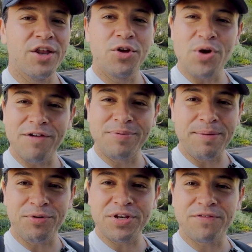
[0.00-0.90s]
you have
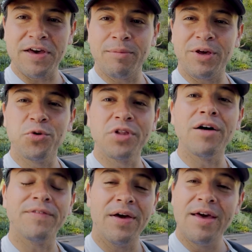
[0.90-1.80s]
people in your family who
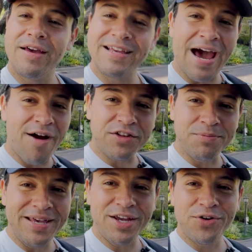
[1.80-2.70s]
love character
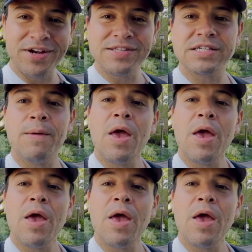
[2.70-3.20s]
meet and greets,